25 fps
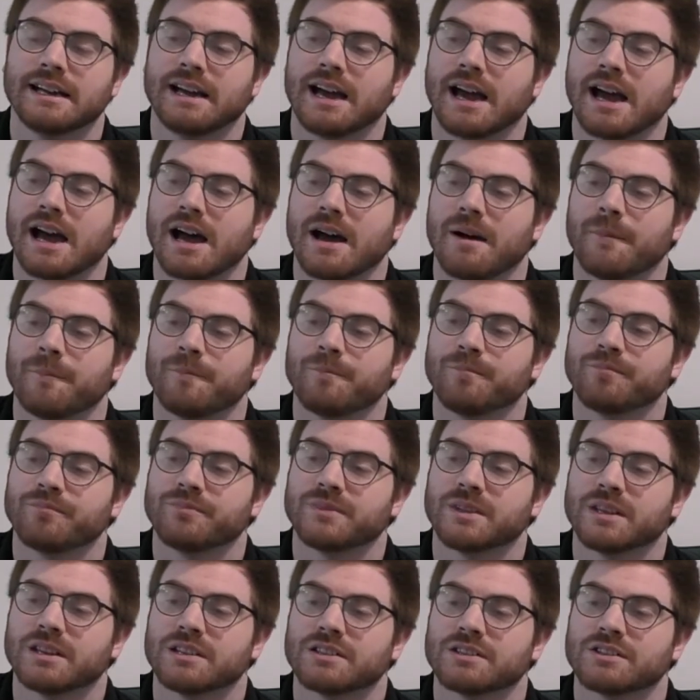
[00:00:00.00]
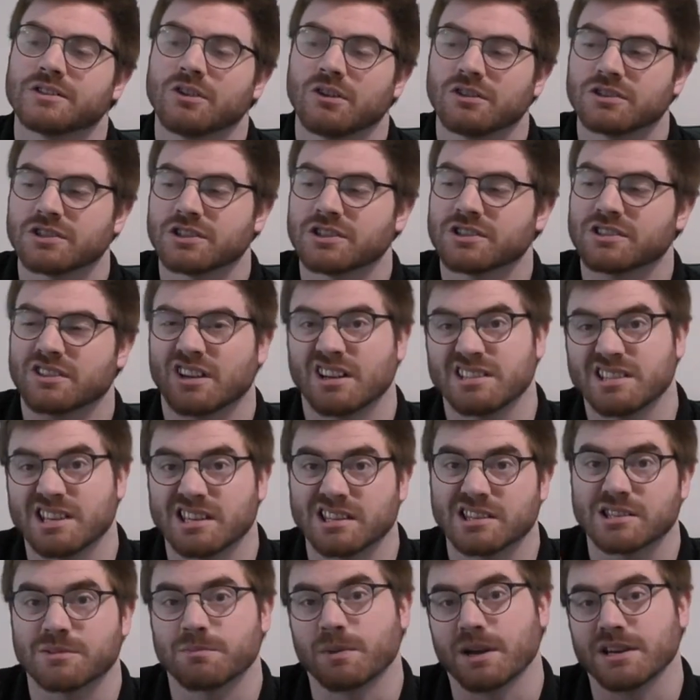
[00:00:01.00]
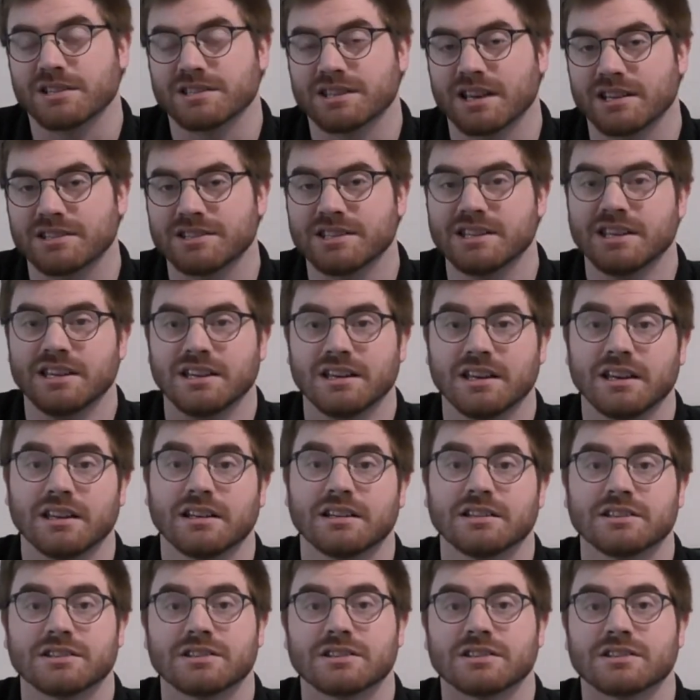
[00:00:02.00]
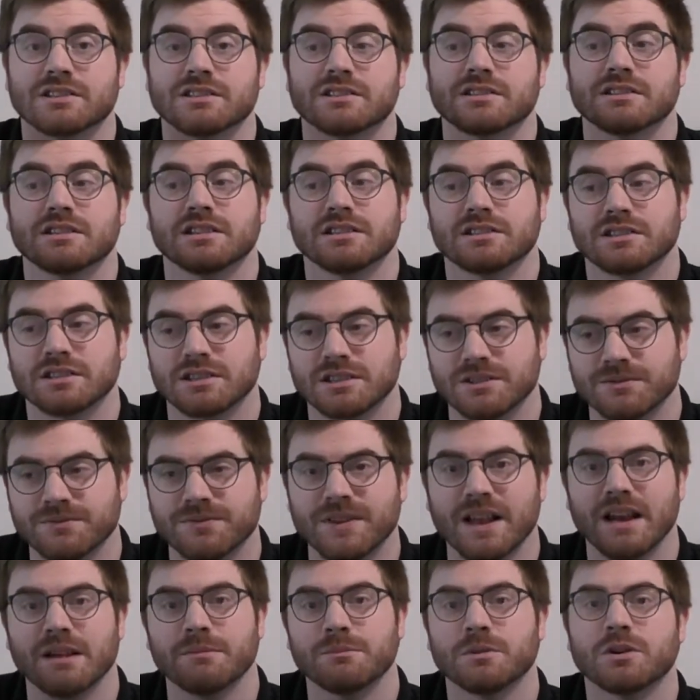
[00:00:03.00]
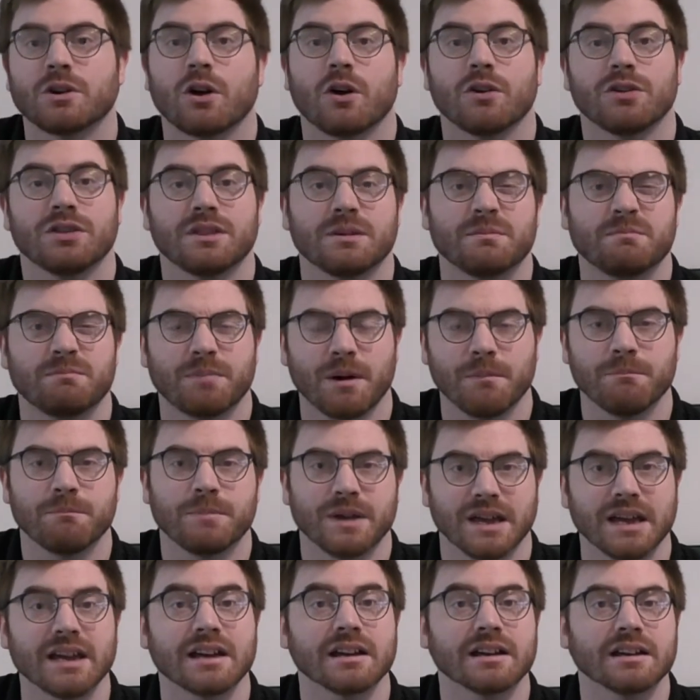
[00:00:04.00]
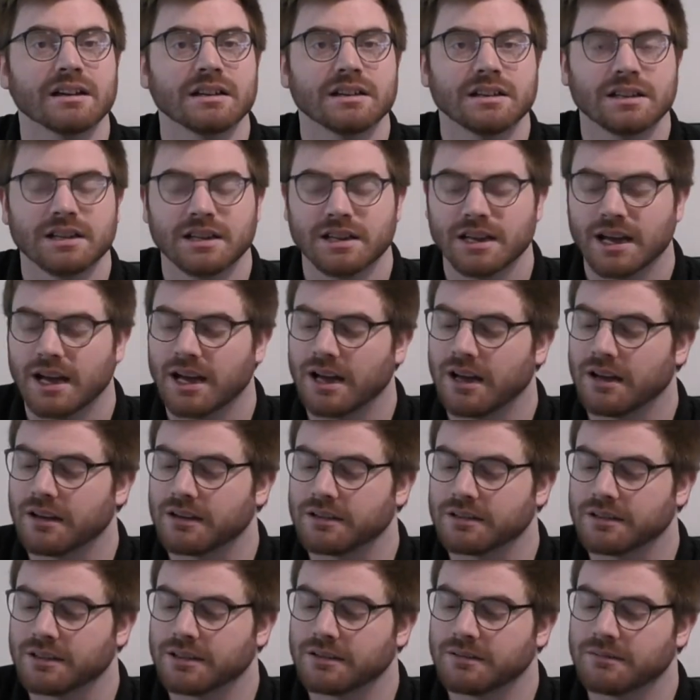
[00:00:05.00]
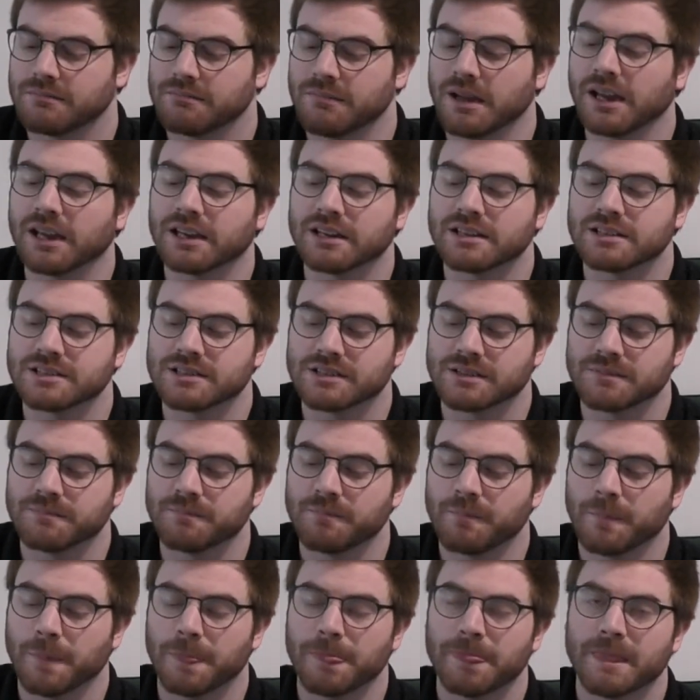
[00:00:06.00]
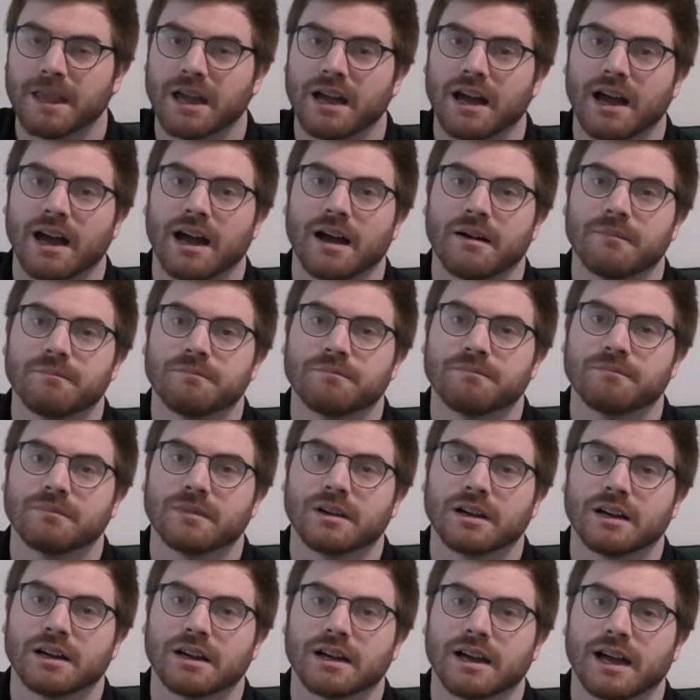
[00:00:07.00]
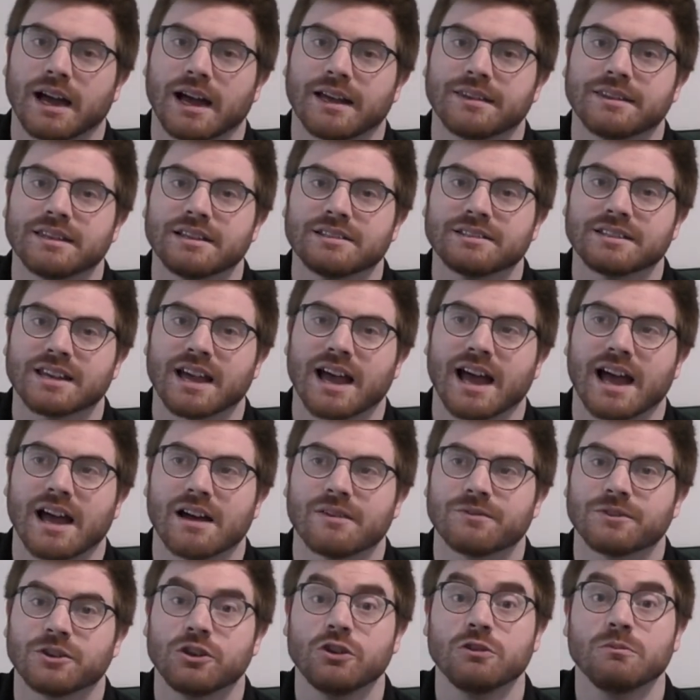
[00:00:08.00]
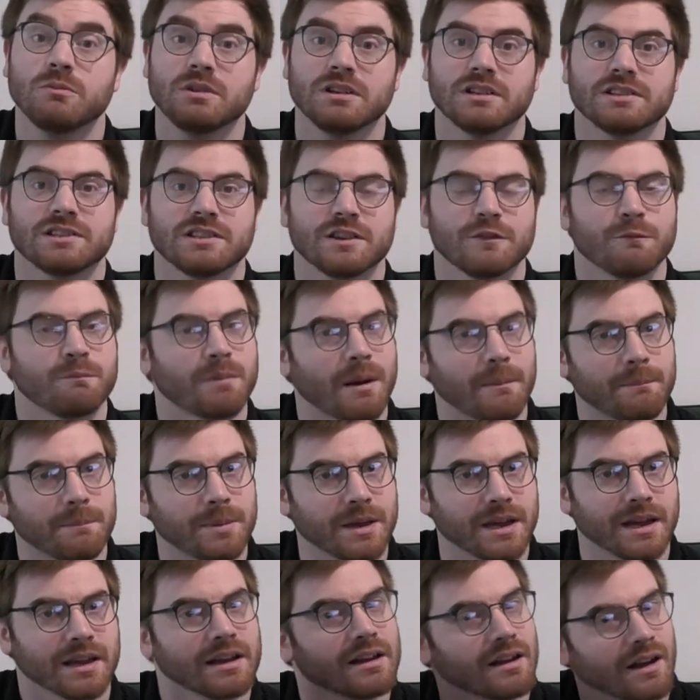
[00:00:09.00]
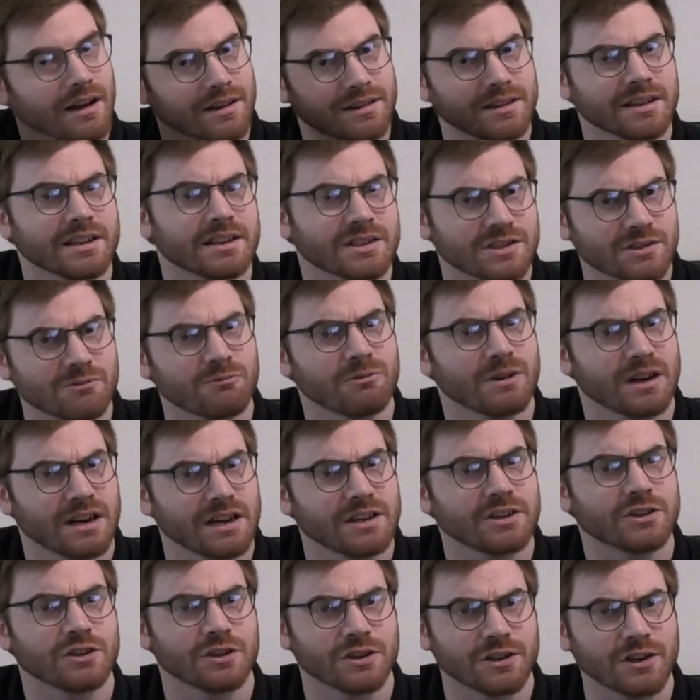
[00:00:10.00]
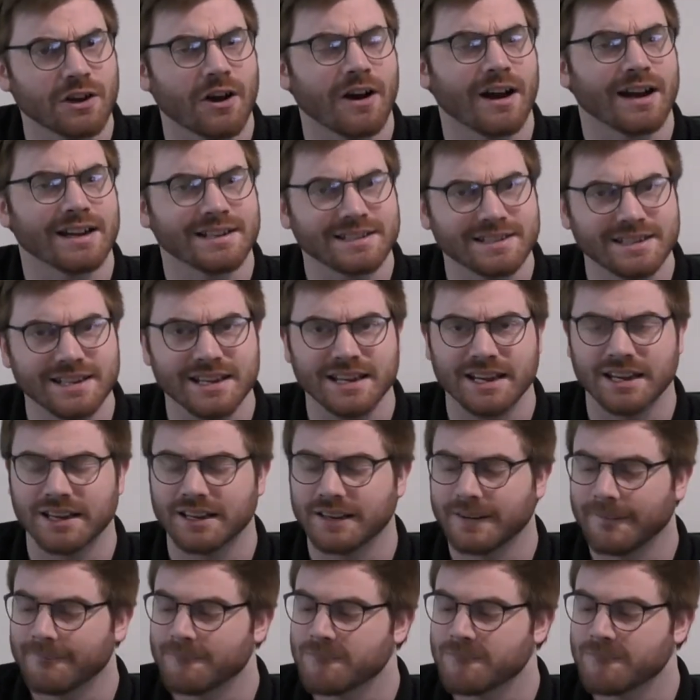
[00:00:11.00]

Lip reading: That it's not just I take the space, that's it, and it's a development on the bumping mechanism, and then to have cumulative bumping I think is a really good idea.